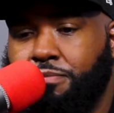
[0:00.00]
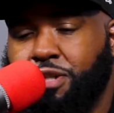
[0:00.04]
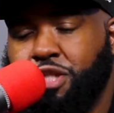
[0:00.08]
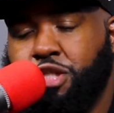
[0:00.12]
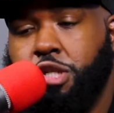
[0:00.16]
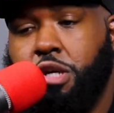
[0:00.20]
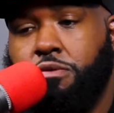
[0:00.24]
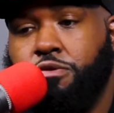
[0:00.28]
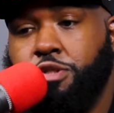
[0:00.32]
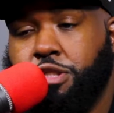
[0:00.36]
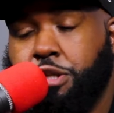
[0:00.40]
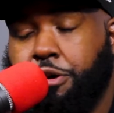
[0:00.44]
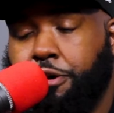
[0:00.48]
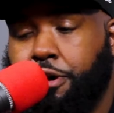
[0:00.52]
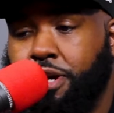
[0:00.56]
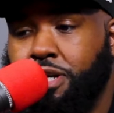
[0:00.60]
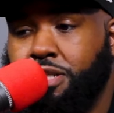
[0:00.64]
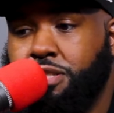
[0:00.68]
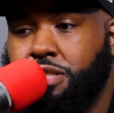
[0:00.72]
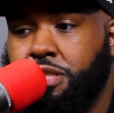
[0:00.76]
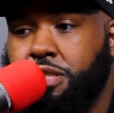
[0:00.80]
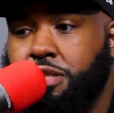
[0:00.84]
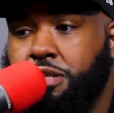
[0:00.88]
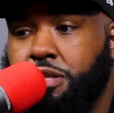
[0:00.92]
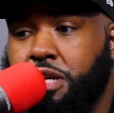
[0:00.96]
But you know what's
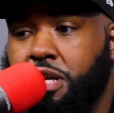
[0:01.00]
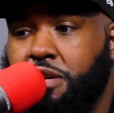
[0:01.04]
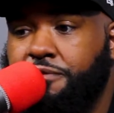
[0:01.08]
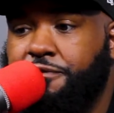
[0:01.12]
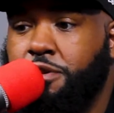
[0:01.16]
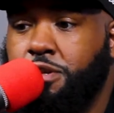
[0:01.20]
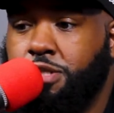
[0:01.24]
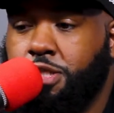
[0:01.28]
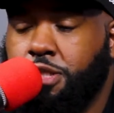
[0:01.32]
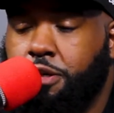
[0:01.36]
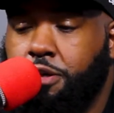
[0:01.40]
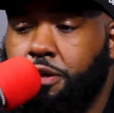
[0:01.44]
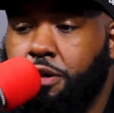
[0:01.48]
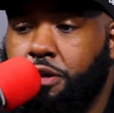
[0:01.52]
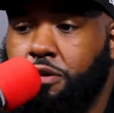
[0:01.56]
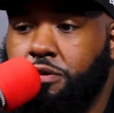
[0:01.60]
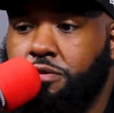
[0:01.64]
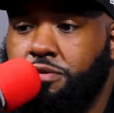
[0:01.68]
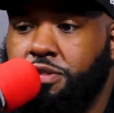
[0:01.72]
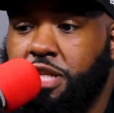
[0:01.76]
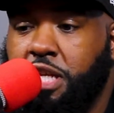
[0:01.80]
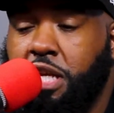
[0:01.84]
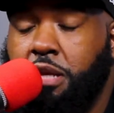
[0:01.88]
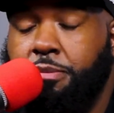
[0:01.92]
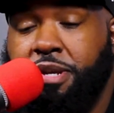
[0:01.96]
crazy? If you turn on
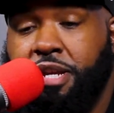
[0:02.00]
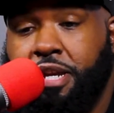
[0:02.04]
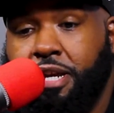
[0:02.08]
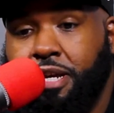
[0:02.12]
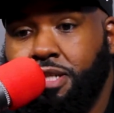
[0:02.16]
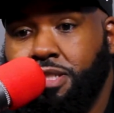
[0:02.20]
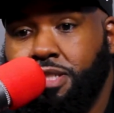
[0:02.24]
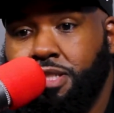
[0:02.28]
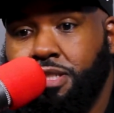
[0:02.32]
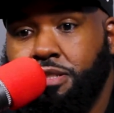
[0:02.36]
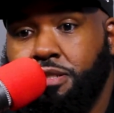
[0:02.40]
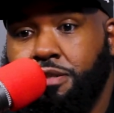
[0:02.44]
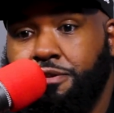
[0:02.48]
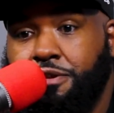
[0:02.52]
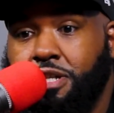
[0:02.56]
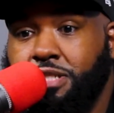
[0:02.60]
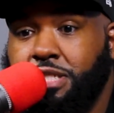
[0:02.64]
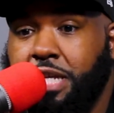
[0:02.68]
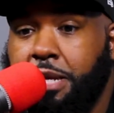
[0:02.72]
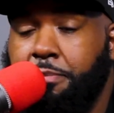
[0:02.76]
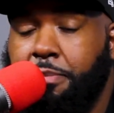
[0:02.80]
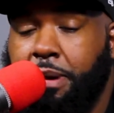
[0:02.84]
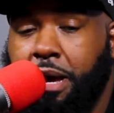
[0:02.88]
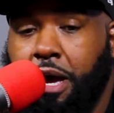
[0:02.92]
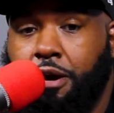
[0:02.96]
TBS, there's
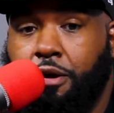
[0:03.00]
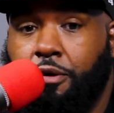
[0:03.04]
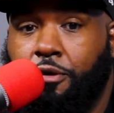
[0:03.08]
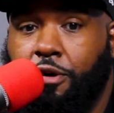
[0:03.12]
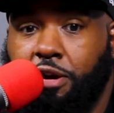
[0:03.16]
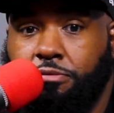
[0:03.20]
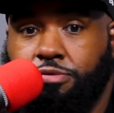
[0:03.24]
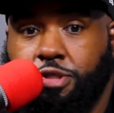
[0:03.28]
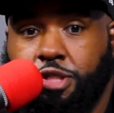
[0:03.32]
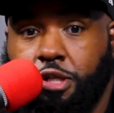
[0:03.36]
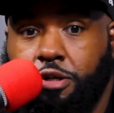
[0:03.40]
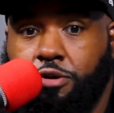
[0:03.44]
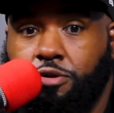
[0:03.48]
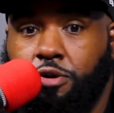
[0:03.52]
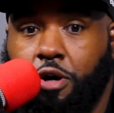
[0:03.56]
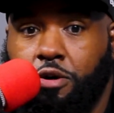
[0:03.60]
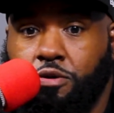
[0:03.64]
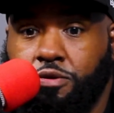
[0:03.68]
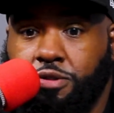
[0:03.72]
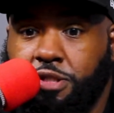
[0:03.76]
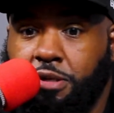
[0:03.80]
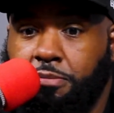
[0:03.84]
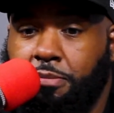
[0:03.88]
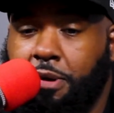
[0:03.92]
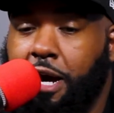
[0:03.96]
a battle rap show
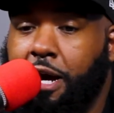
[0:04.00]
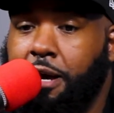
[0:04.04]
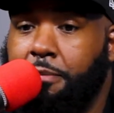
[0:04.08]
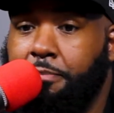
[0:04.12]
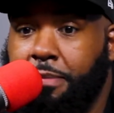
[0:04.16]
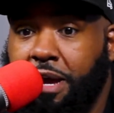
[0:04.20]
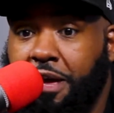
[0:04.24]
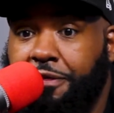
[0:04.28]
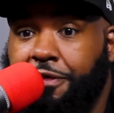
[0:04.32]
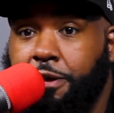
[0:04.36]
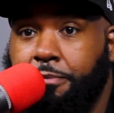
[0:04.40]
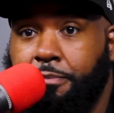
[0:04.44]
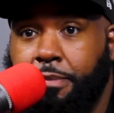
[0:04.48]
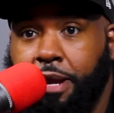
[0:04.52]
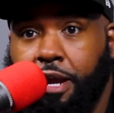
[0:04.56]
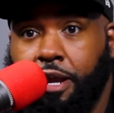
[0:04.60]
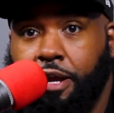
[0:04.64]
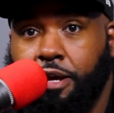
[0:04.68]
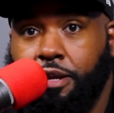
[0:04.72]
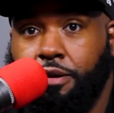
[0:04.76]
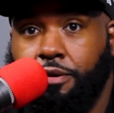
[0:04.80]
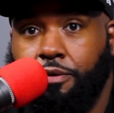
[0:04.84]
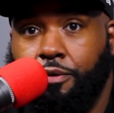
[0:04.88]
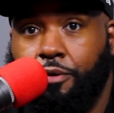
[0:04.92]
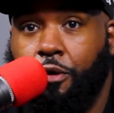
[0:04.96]
hosted by Method
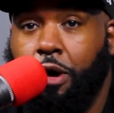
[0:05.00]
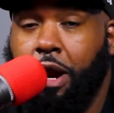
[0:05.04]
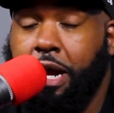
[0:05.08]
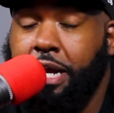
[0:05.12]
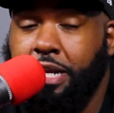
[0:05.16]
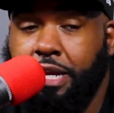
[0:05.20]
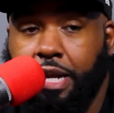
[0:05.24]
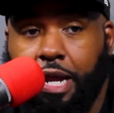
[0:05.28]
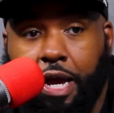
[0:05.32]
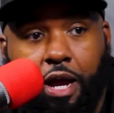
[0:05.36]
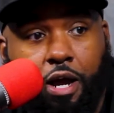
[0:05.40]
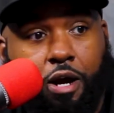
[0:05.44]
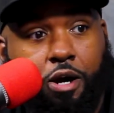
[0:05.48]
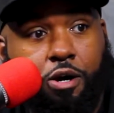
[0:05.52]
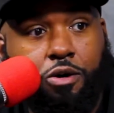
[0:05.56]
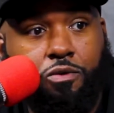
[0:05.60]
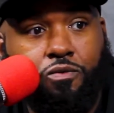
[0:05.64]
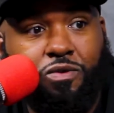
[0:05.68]
Man right now,